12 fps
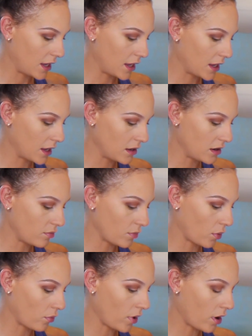and
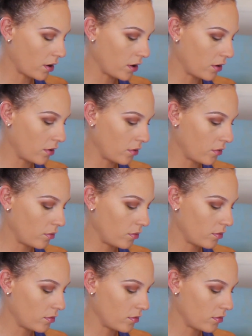Morocco